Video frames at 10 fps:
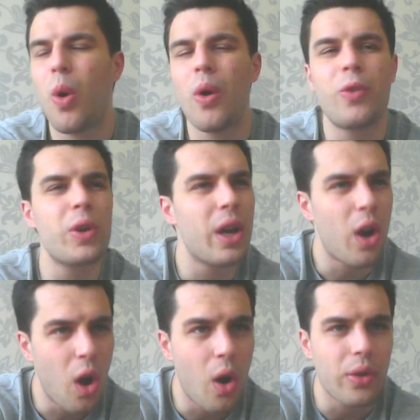I find it
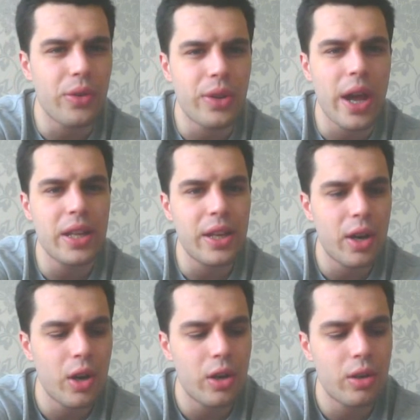hard that Eddie
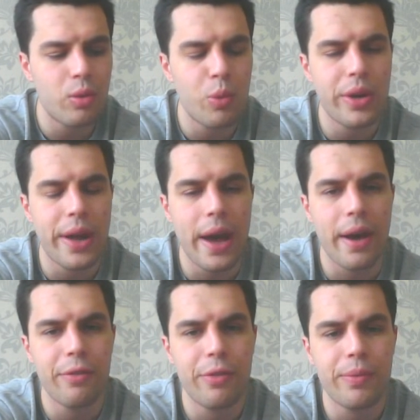Hearn would
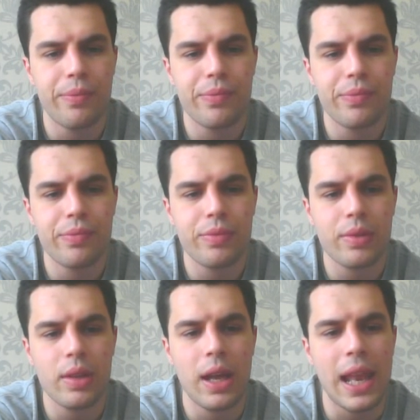have
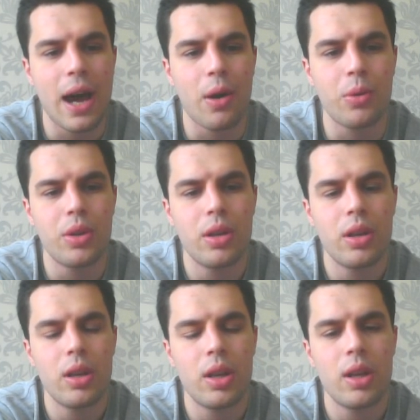allowed
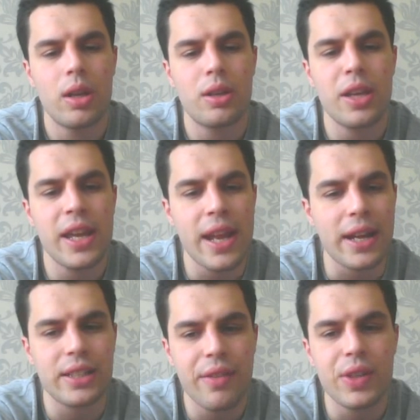the
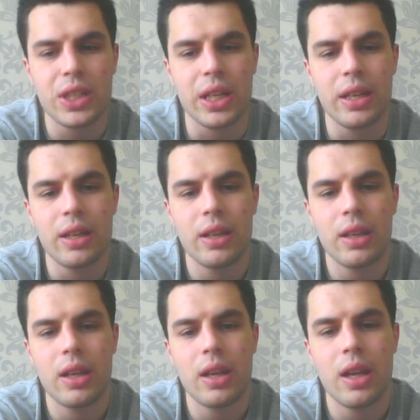inactivity
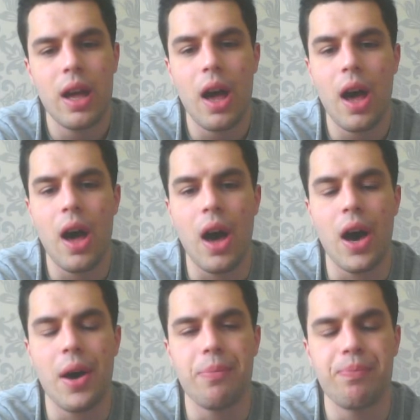
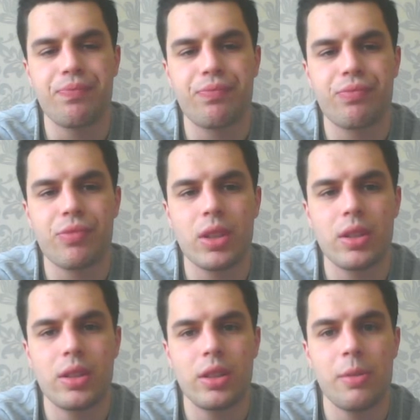that
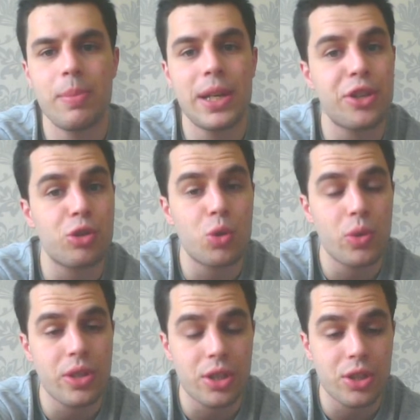Billy Joe
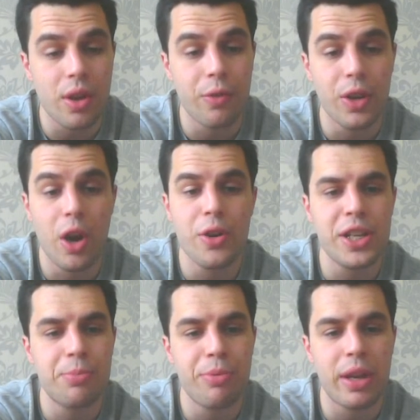Saunders has suffered,
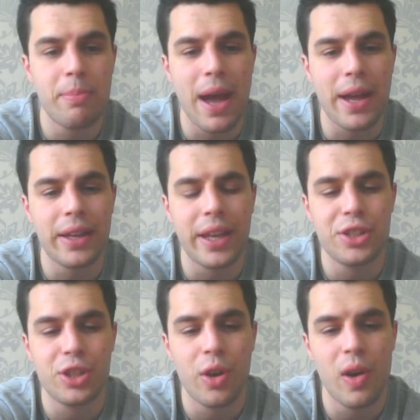only to bring him back
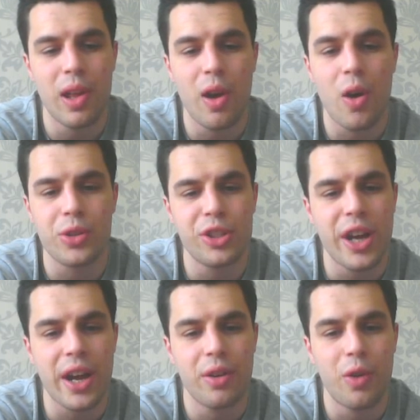against a guy like Artur
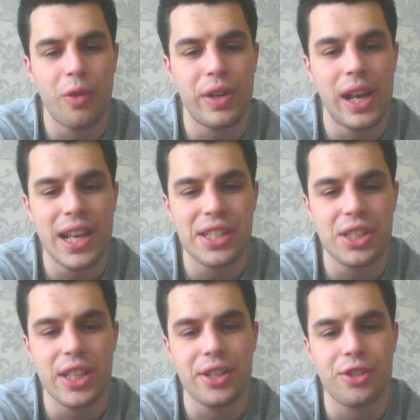Akhovov in a leisure
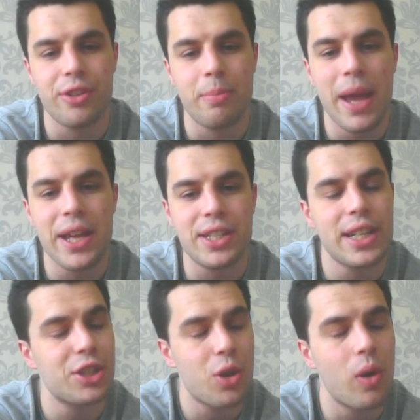centre in
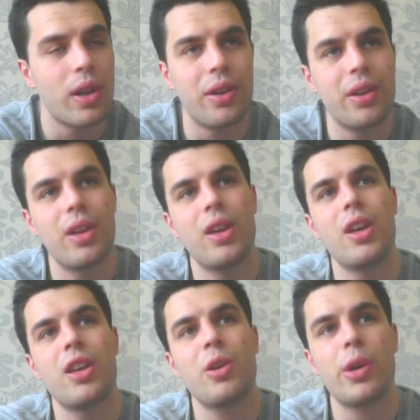Paisley, Scotland.
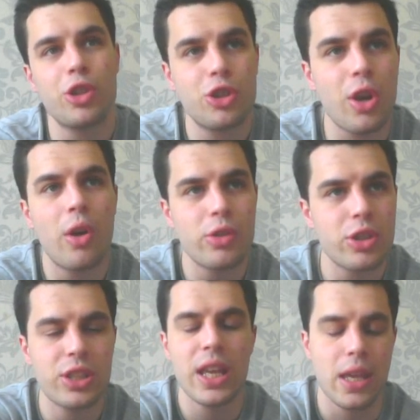You know, I just don't
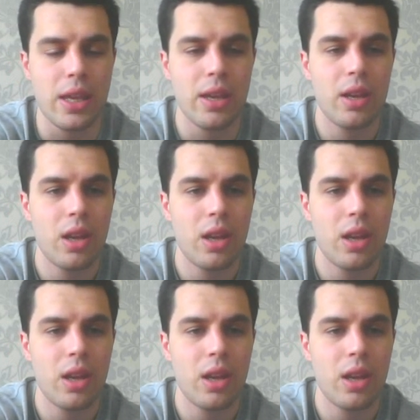see